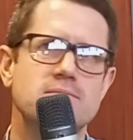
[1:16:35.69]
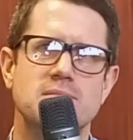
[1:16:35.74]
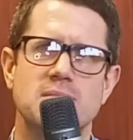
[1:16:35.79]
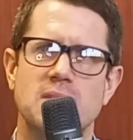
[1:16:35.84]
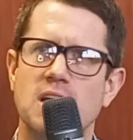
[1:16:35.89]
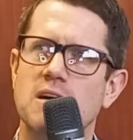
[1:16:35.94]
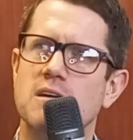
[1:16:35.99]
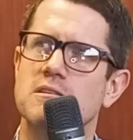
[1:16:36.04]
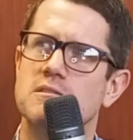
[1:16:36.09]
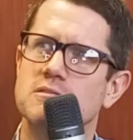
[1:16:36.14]

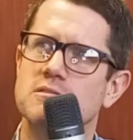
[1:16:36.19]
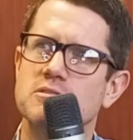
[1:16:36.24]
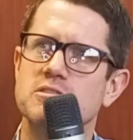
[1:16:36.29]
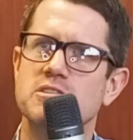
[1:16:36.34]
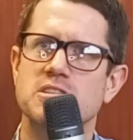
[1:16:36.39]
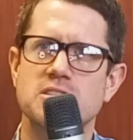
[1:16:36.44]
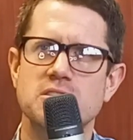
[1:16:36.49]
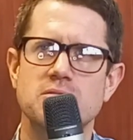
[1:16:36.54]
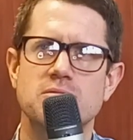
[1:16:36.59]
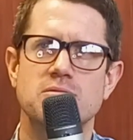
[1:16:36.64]
Yeah,
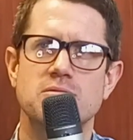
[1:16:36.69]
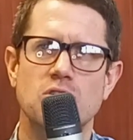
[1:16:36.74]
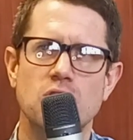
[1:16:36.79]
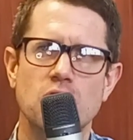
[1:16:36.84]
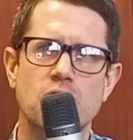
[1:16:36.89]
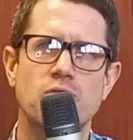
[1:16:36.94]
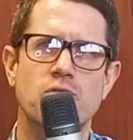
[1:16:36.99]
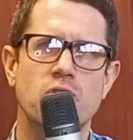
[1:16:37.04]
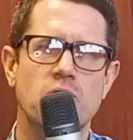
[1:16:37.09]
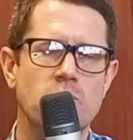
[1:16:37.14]
just
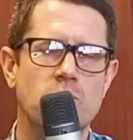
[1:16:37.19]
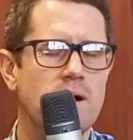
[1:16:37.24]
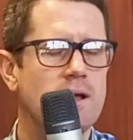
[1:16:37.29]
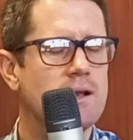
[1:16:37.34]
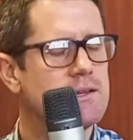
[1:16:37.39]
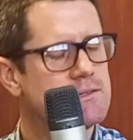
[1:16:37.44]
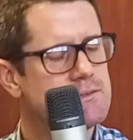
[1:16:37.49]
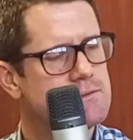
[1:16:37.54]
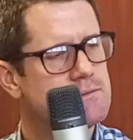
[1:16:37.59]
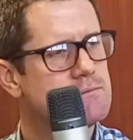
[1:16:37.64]
look for
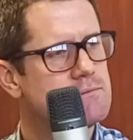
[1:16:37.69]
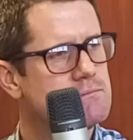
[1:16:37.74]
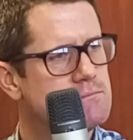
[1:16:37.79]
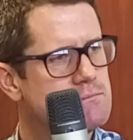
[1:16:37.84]
balance.